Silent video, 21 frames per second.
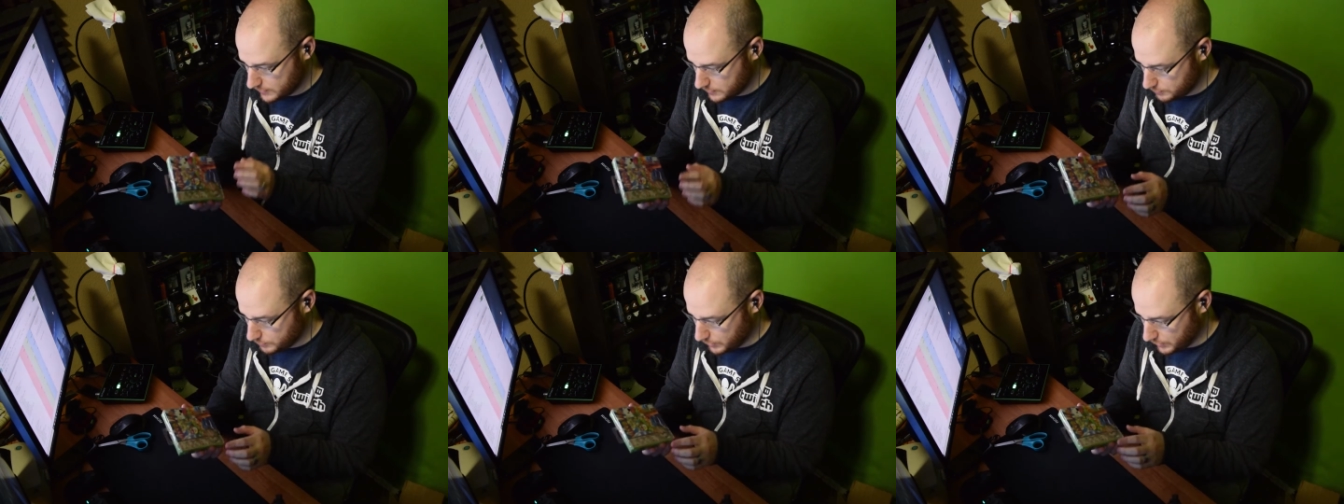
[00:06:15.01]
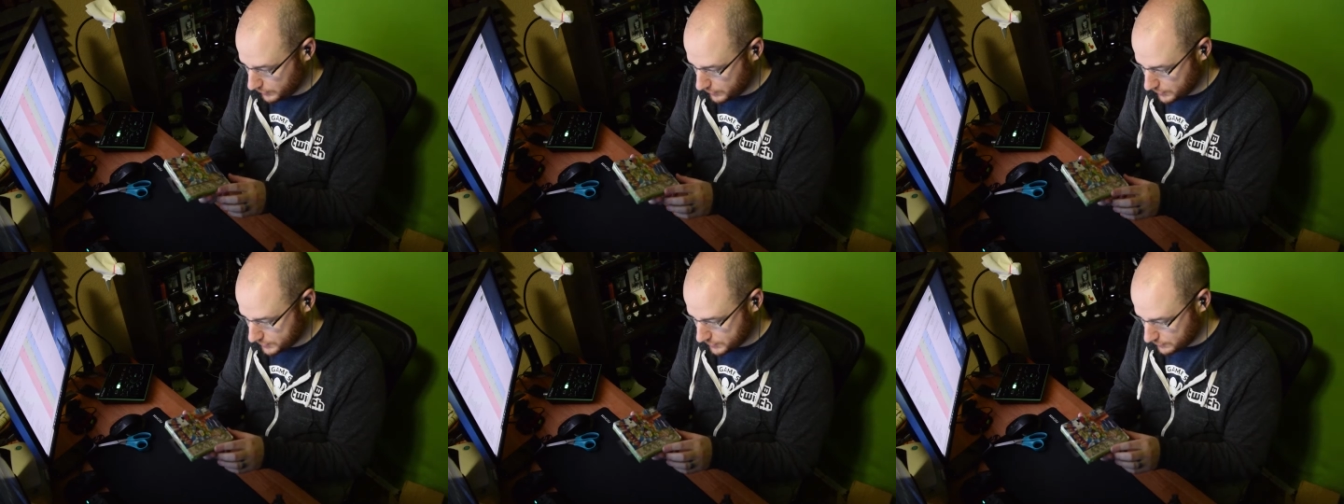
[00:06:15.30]

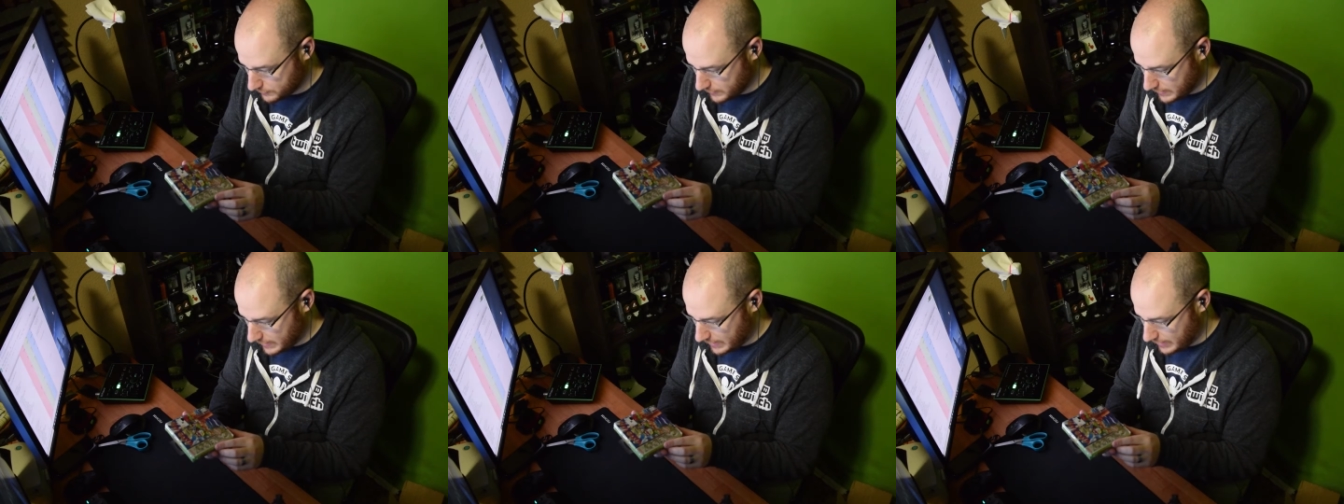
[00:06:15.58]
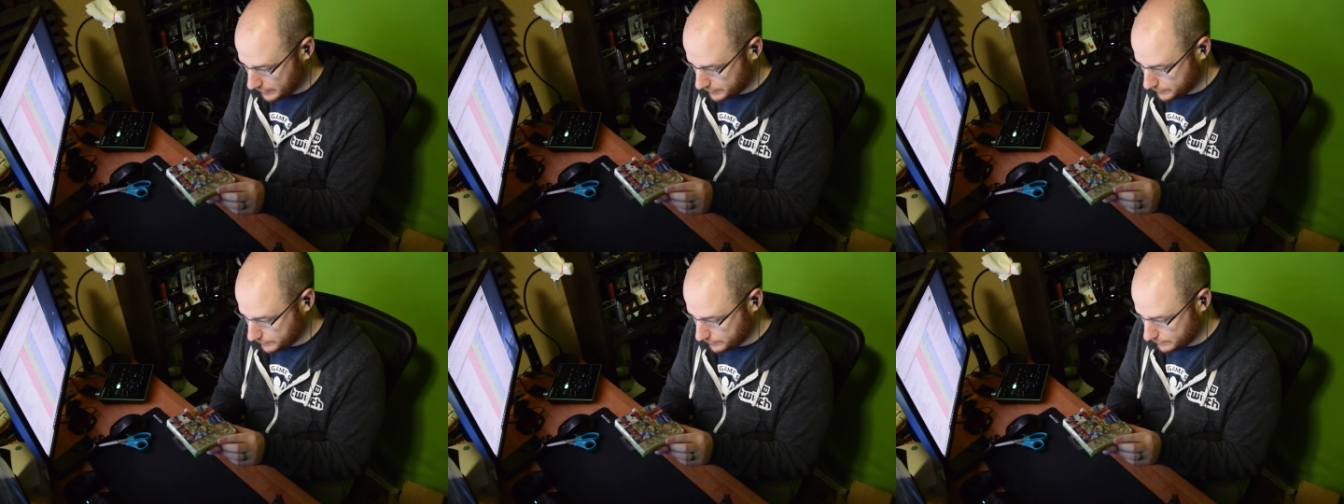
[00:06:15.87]
But this will
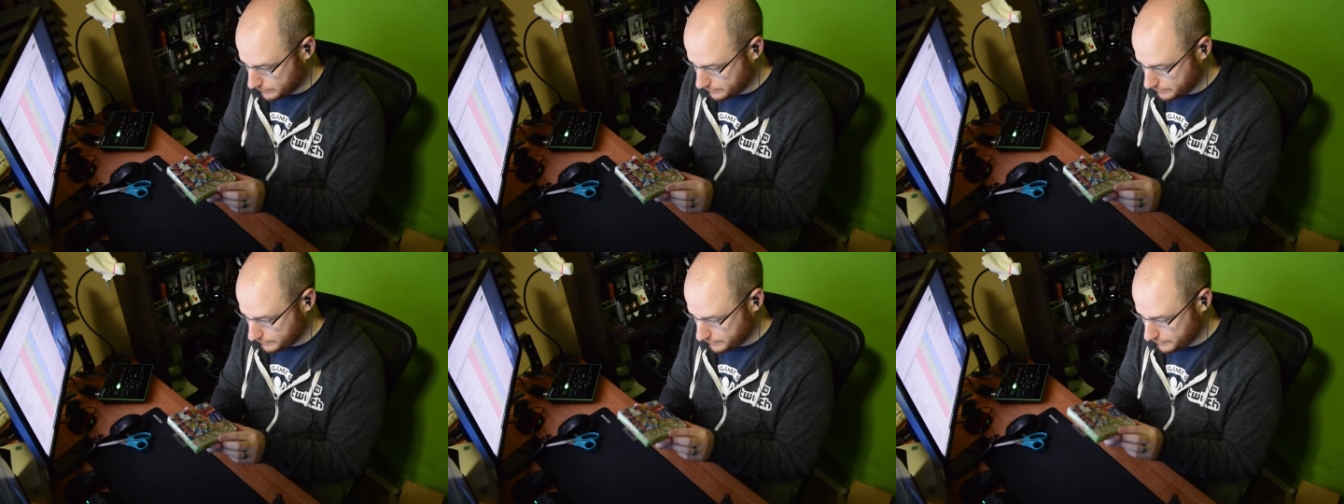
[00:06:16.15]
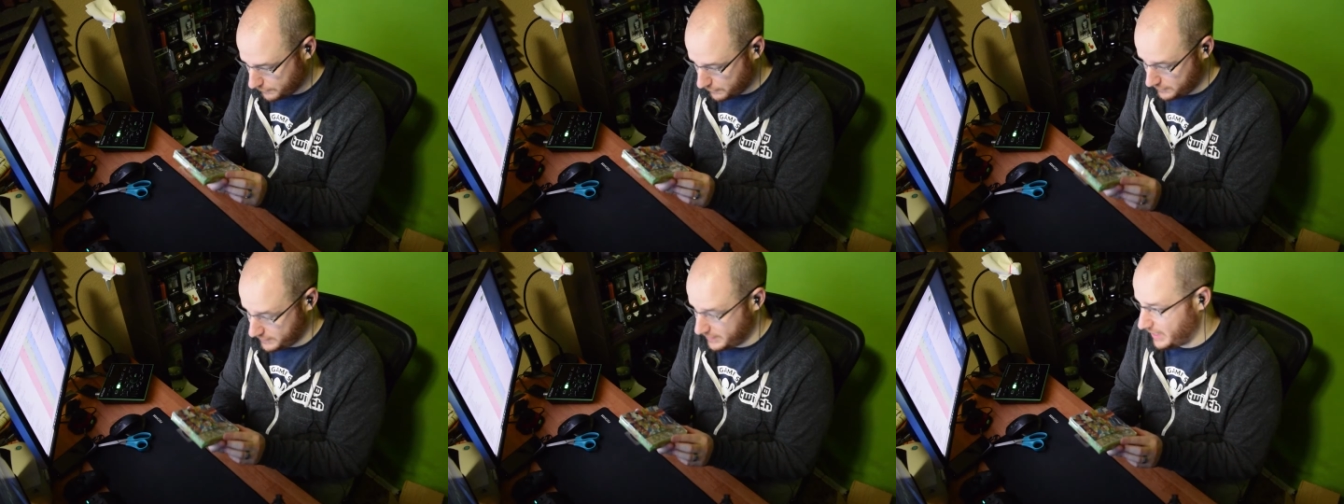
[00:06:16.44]
last
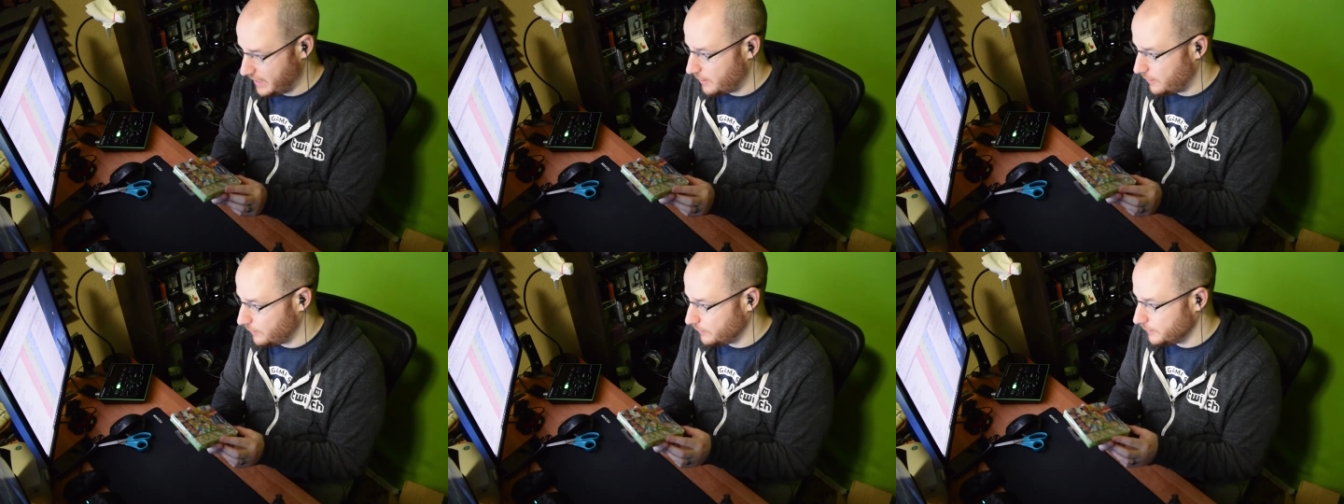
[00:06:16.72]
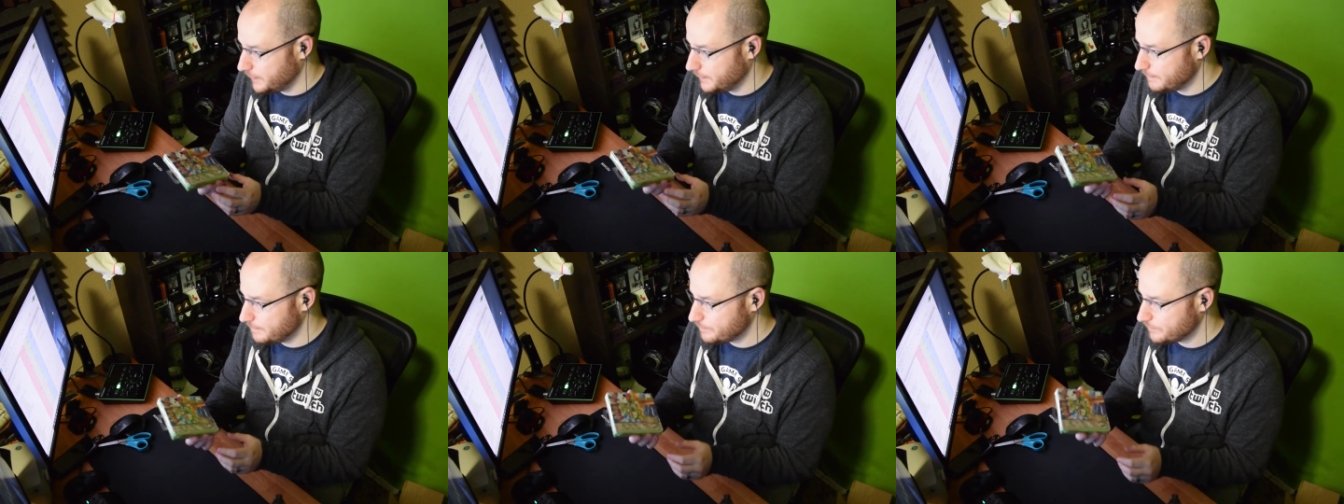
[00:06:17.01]
for now.
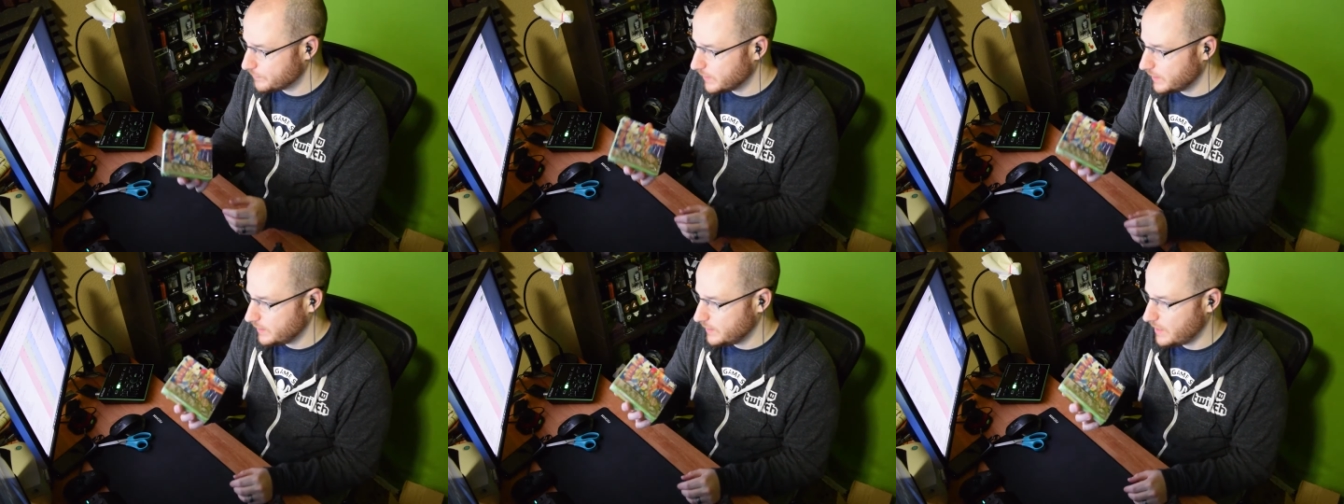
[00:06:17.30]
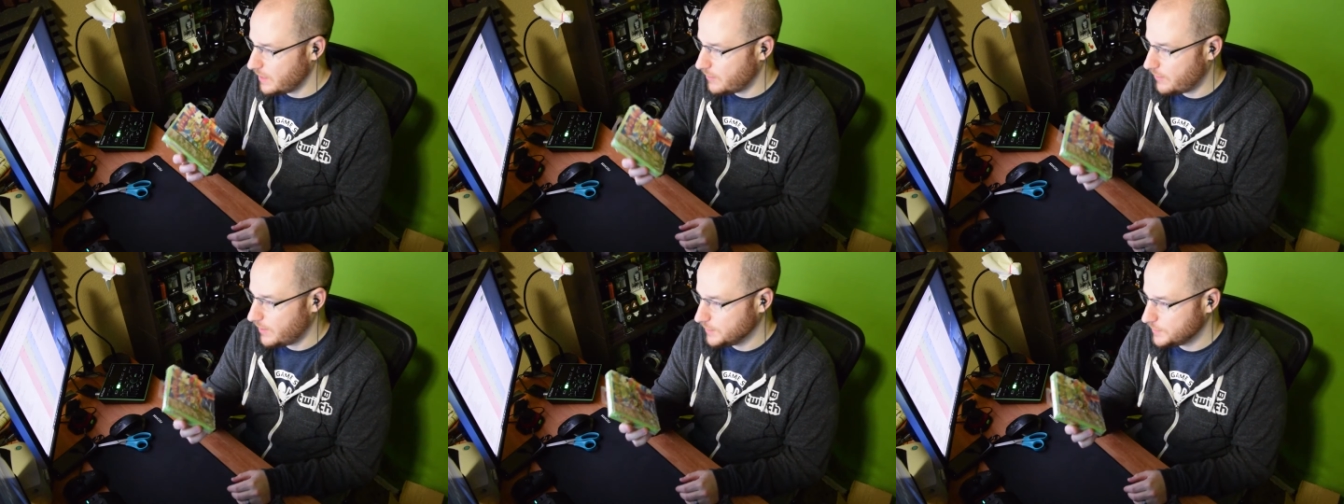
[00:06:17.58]

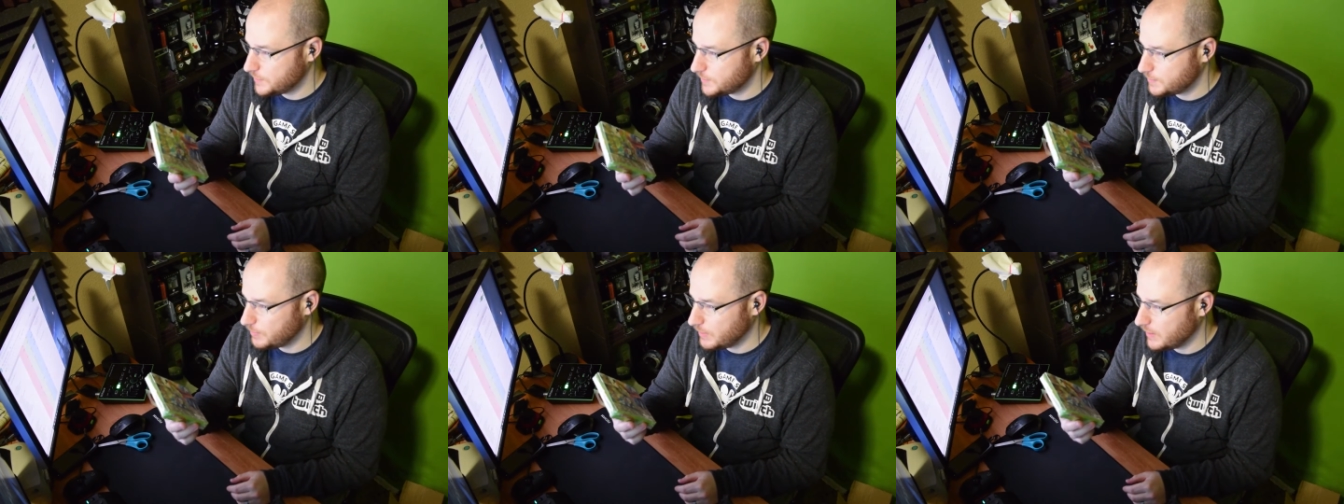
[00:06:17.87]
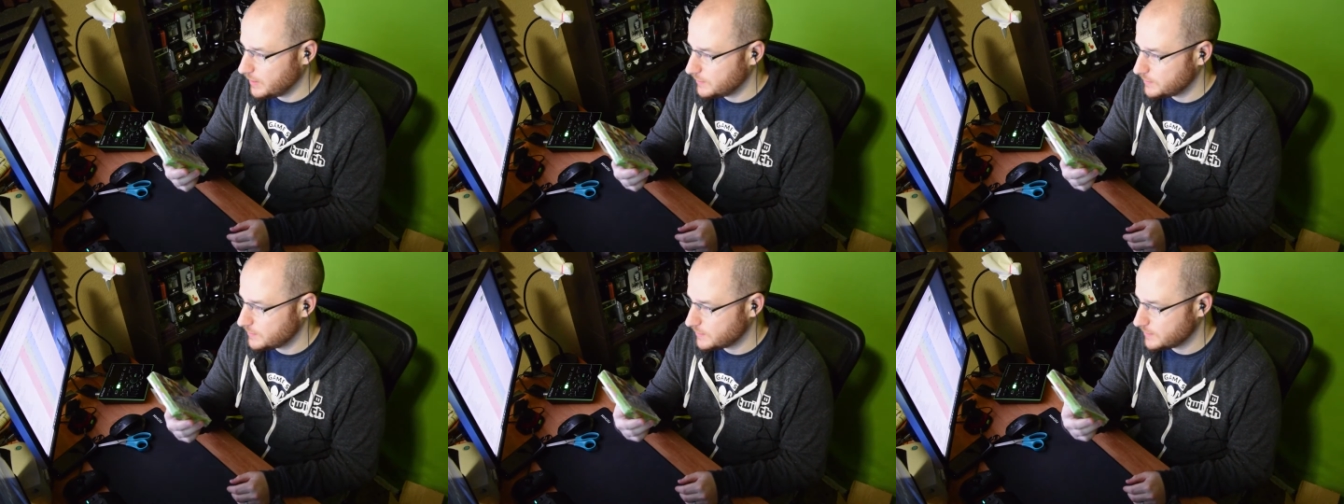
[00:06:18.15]
Now, I
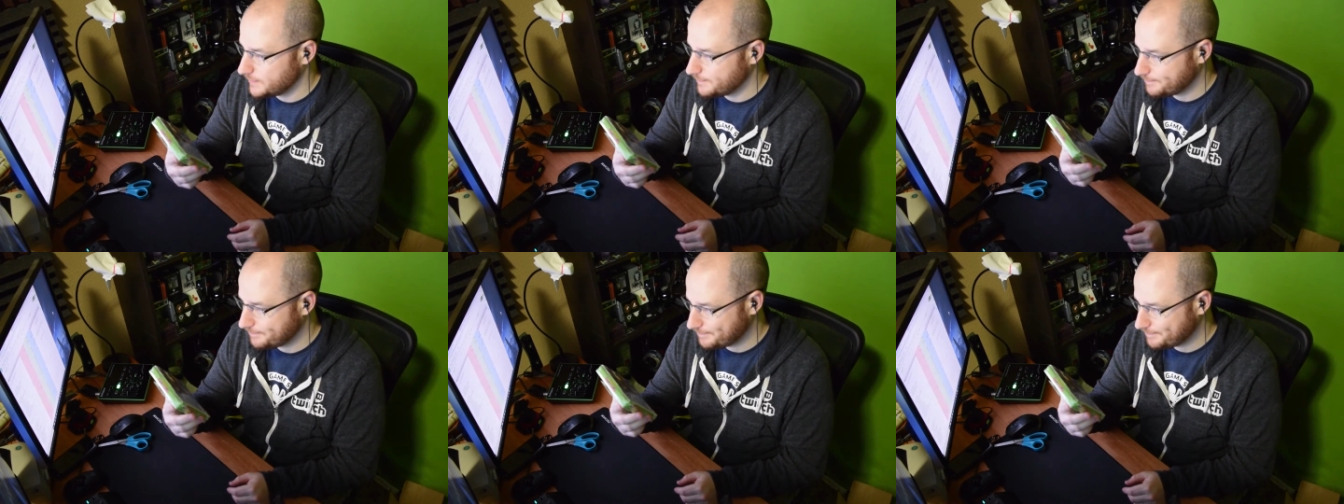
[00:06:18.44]
spent